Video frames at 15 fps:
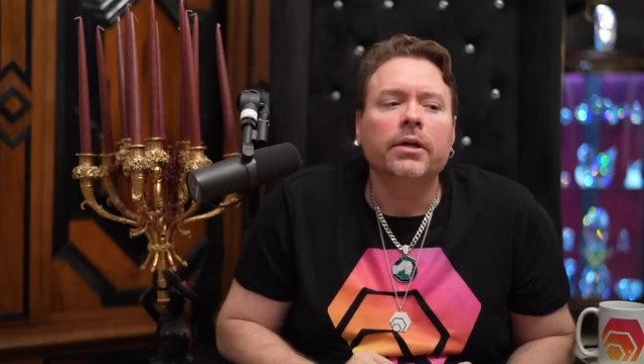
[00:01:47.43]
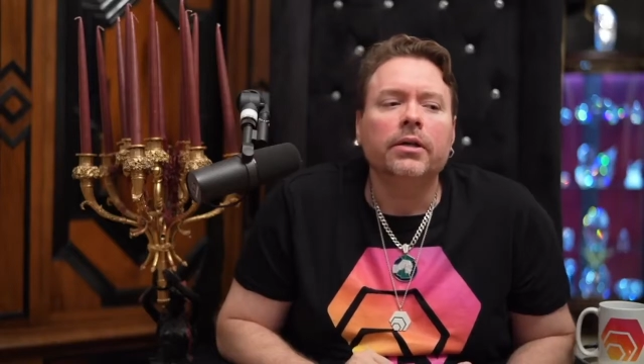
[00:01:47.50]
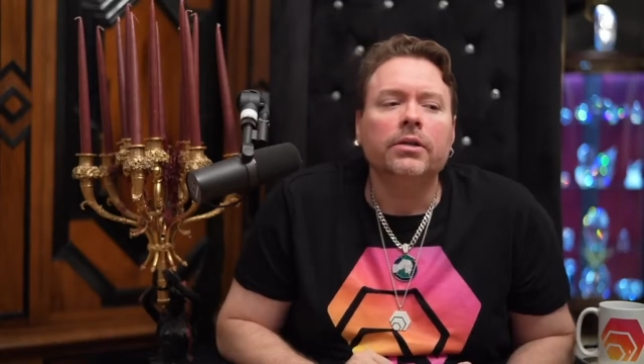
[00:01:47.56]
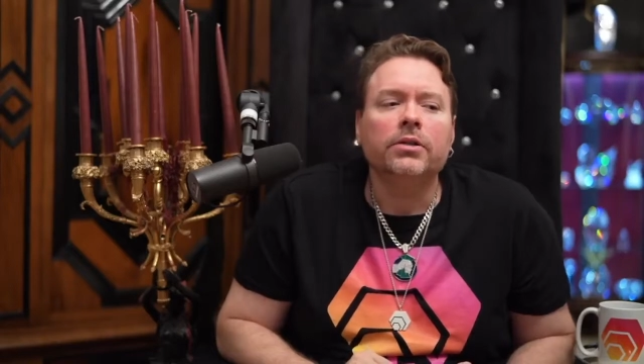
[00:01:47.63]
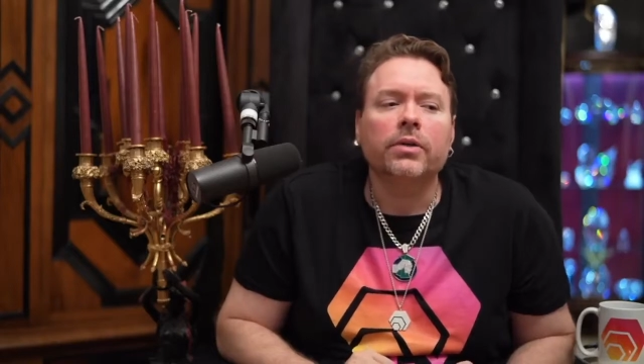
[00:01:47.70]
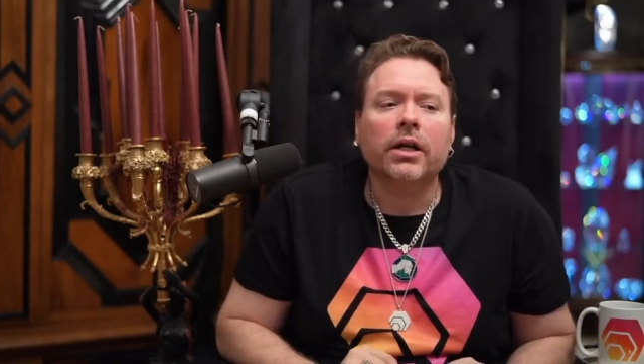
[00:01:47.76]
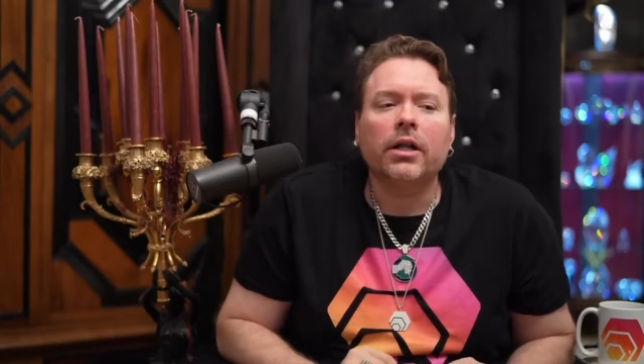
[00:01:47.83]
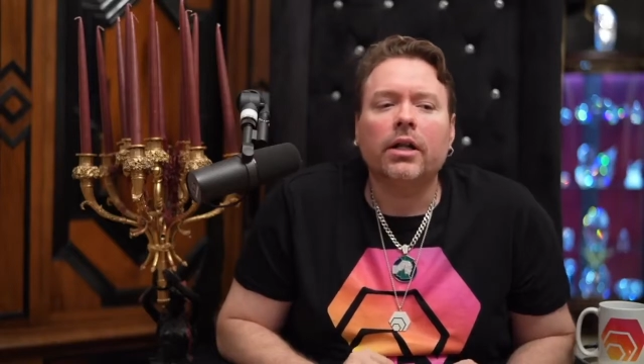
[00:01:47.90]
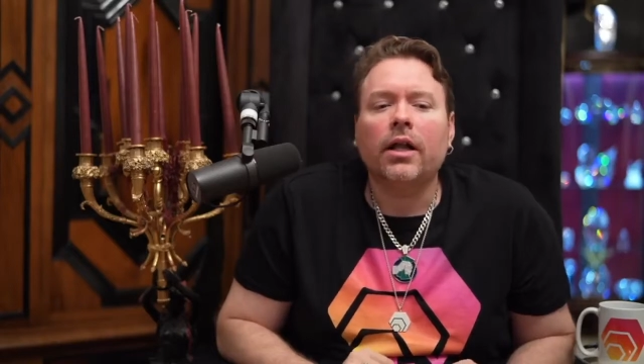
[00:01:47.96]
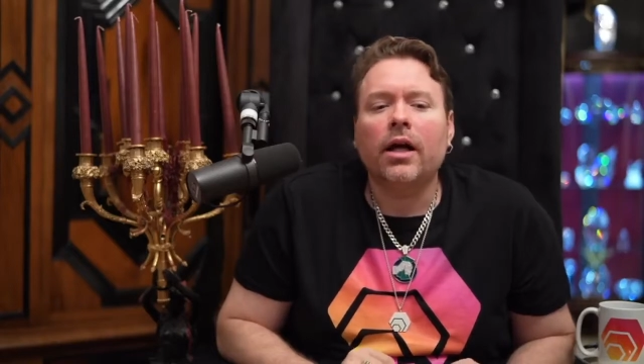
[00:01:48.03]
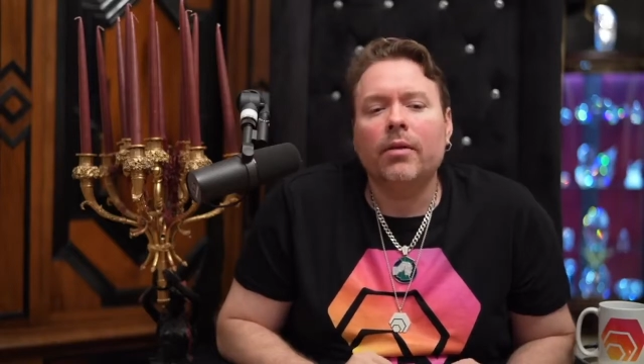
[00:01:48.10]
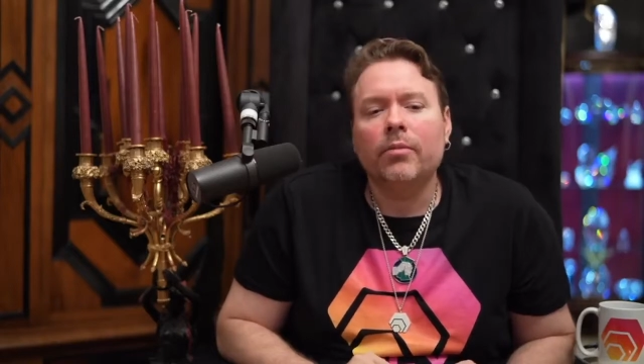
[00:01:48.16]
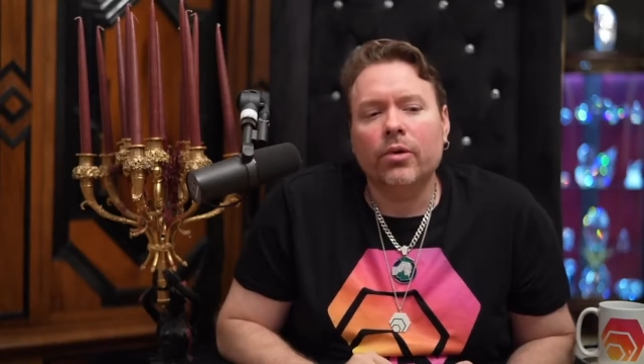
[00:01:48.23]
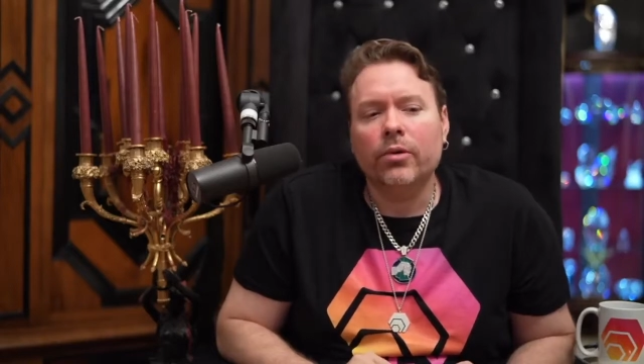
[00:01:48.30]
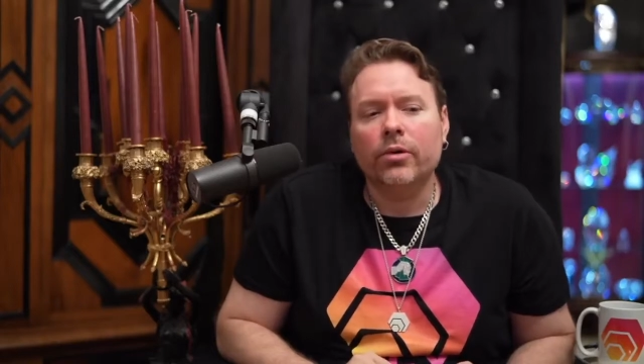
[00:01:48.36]
So in a
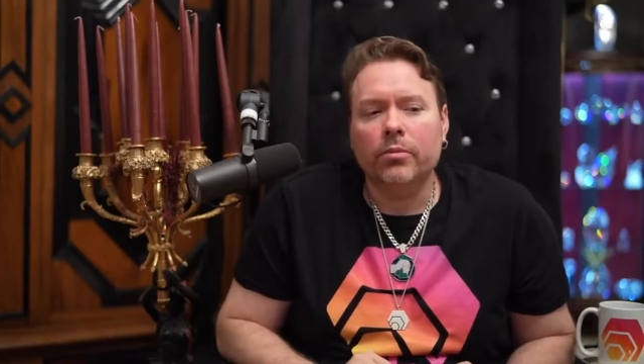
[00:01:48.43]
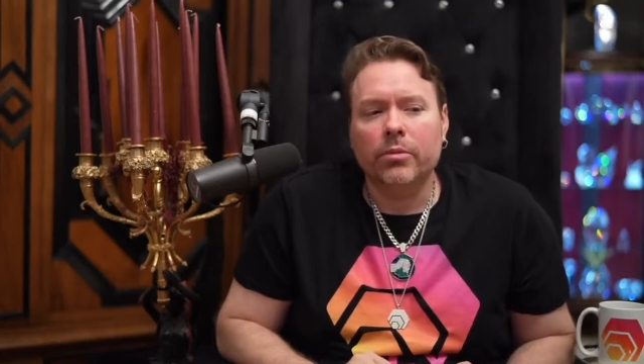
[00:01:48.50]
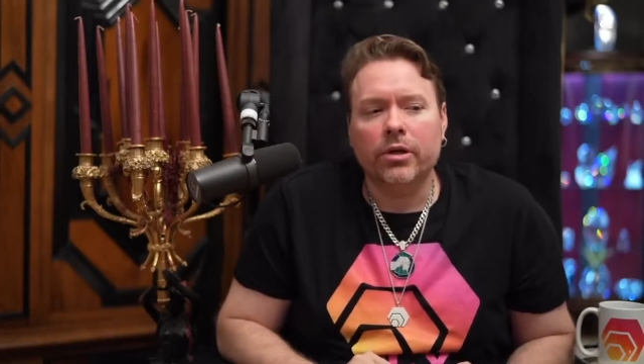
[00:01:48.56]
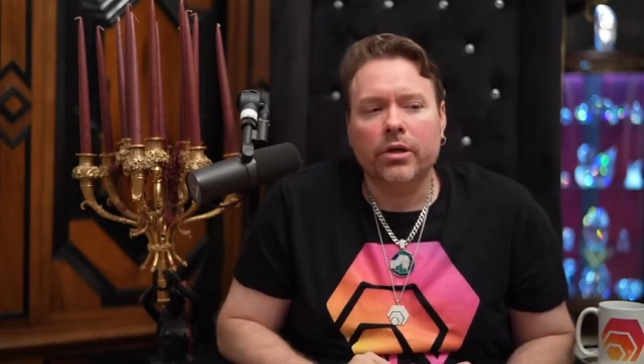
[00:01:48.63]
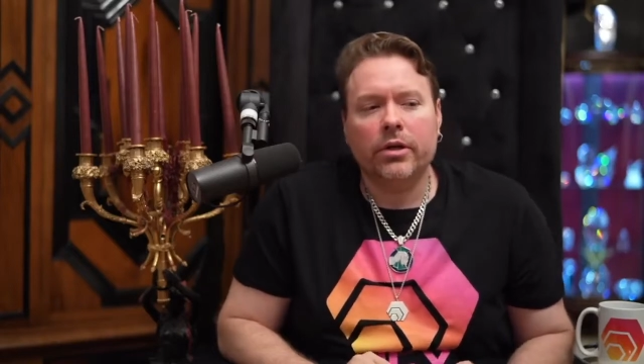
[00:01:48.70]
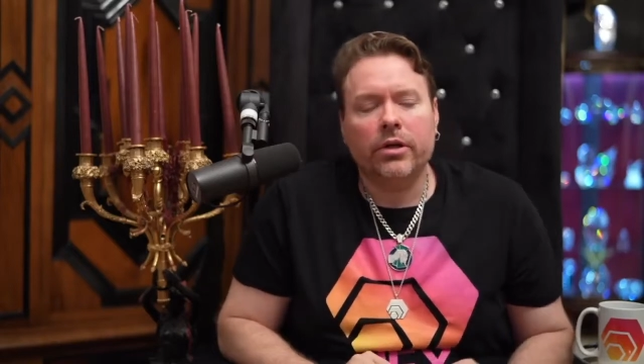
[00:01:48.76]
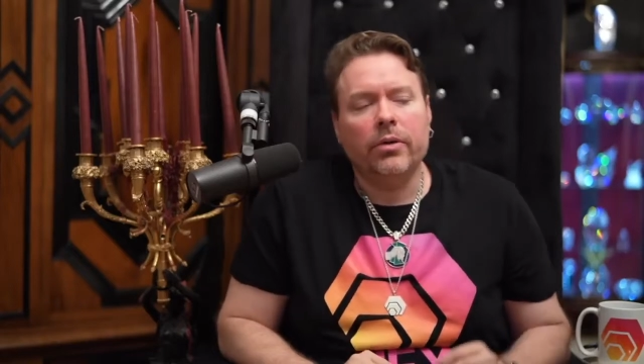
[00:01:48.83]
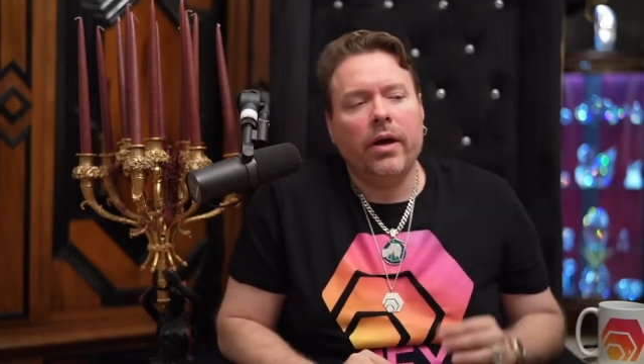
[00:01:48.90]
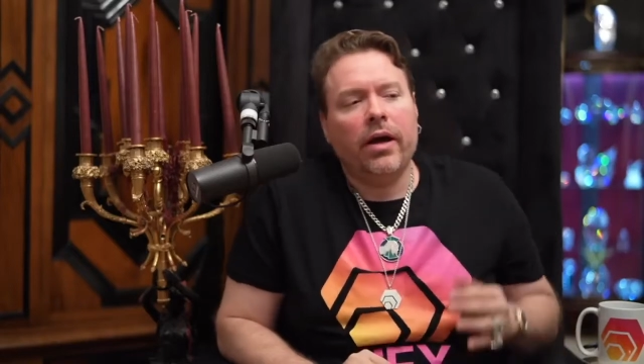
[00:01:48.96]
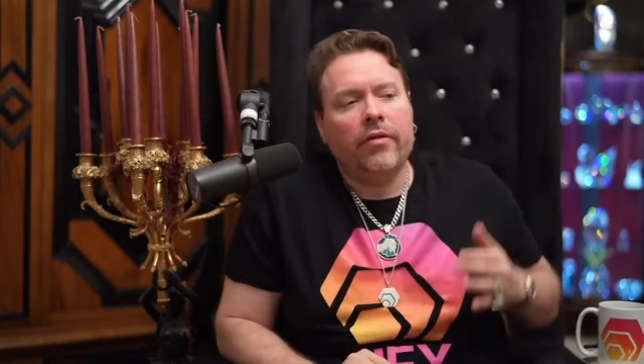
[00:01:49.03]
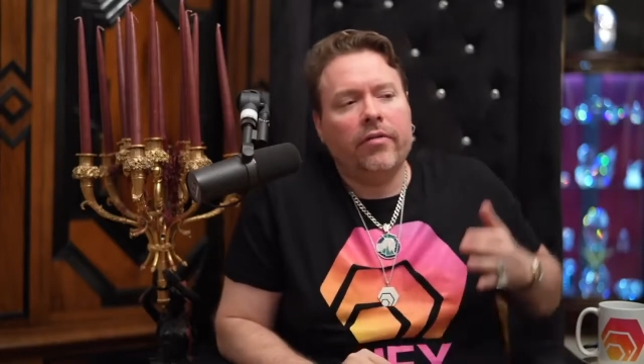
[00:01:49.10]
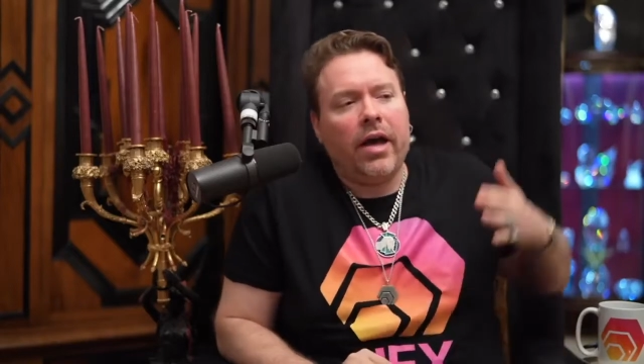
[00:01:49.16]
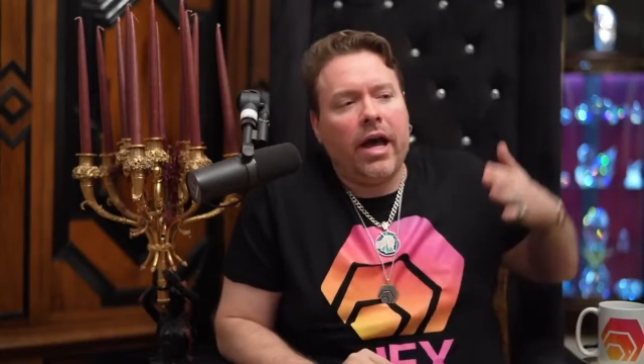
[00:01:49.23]
CLOB order book, you have